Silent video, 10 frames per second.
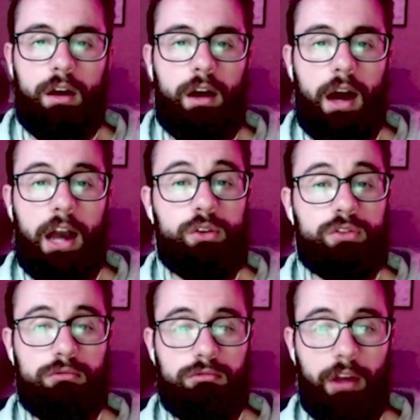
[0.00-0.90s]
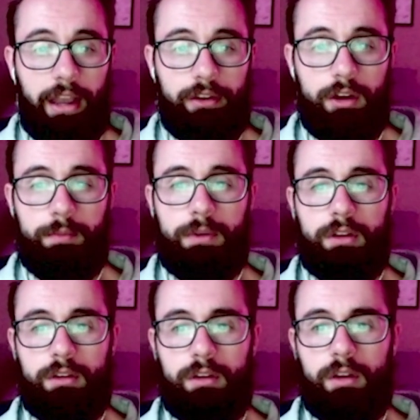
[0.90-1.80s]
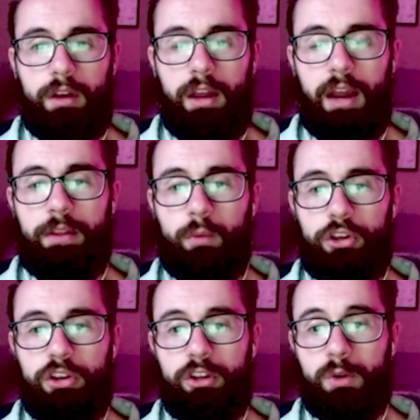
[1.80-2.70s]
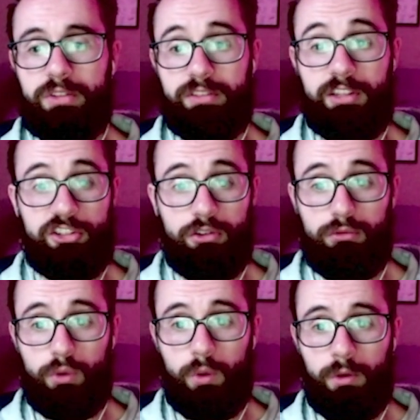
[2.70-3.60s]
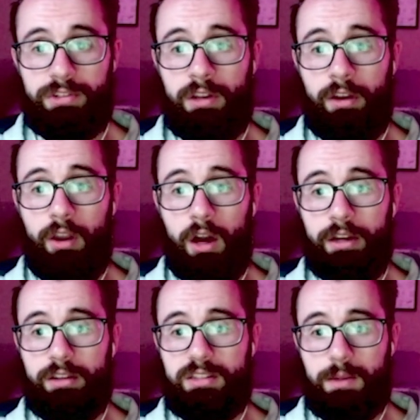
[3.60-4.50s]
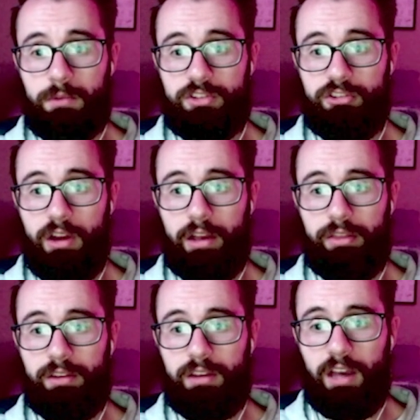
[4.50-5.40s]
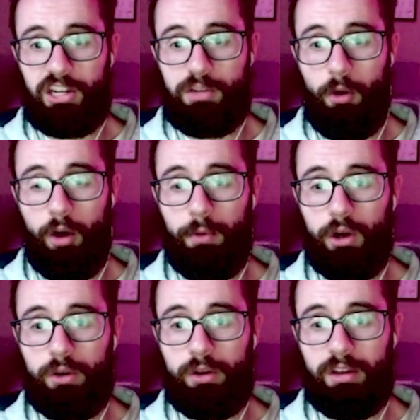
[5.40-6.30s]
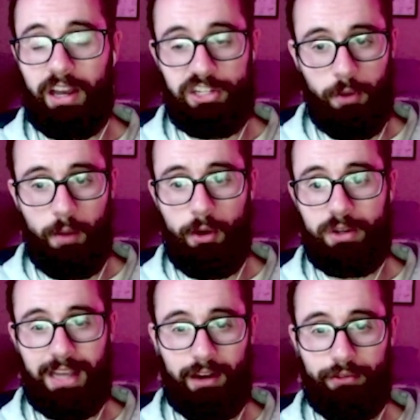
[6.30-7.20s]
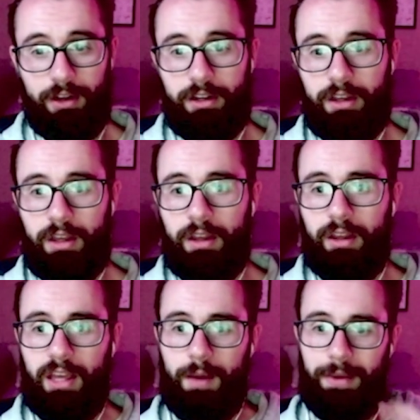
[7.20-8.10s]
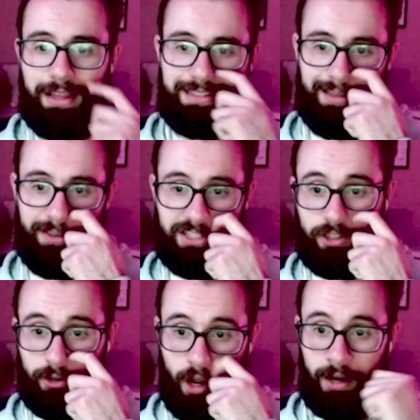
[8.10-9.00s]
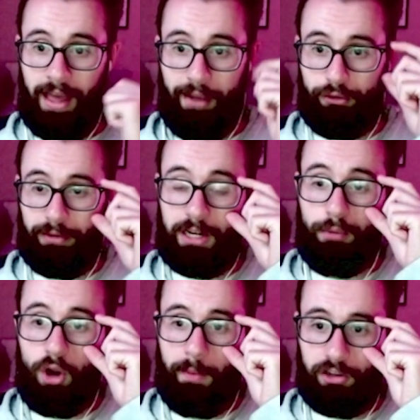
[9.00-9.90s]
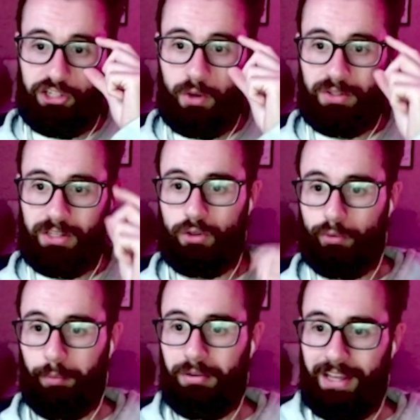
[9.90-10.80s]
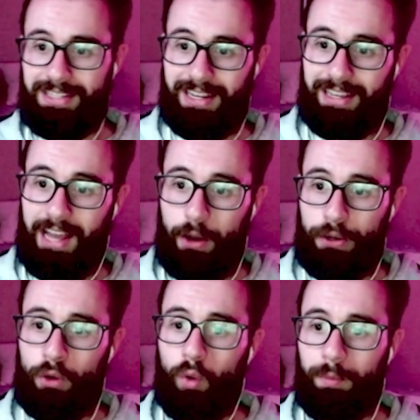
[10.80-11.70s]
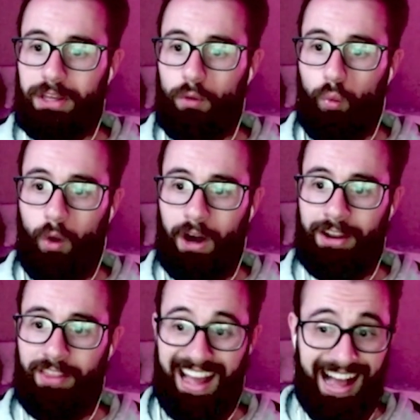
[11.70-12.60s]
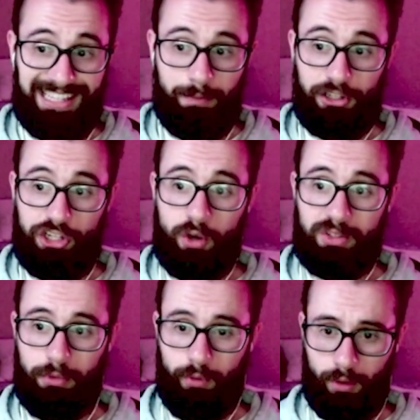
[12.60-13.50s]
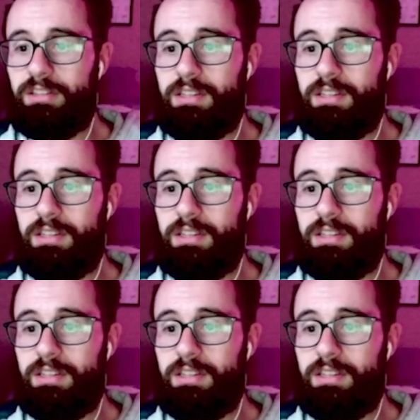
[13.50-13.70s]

I use random, And then what you can do is additional rules, none, similar strength, catch 'em all mode. Catch 'em all mode is kind of fun. It means if this is turned on, every random Pokemon chosen to replace an encounter will be one that hasn't been chosen before.